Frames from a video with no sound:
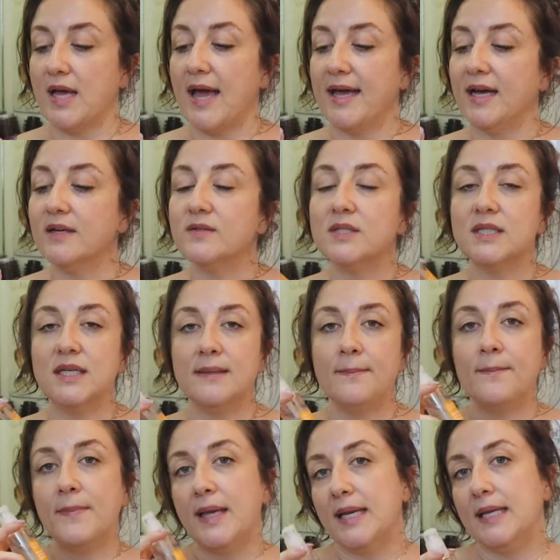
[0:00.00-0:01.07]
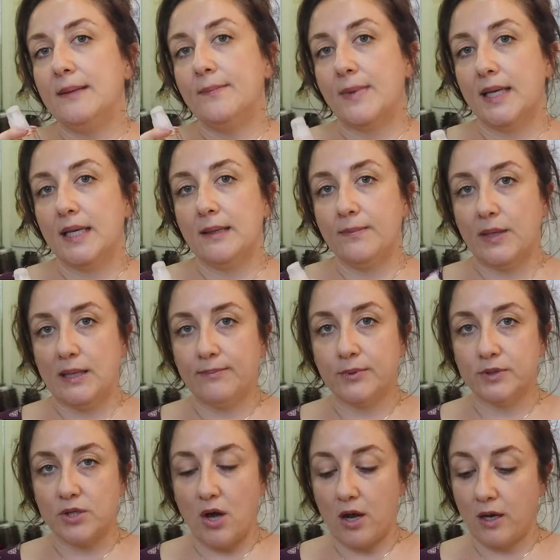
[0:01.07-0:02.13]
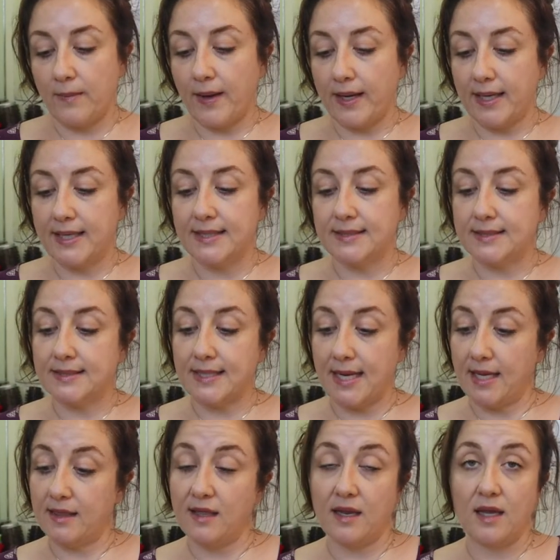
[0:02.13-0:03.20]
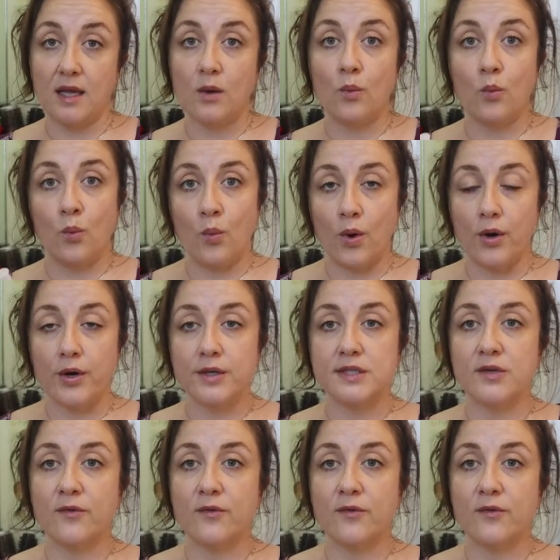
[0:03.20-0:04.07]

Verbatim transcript: I have seen many, many people talk about it and say that it worked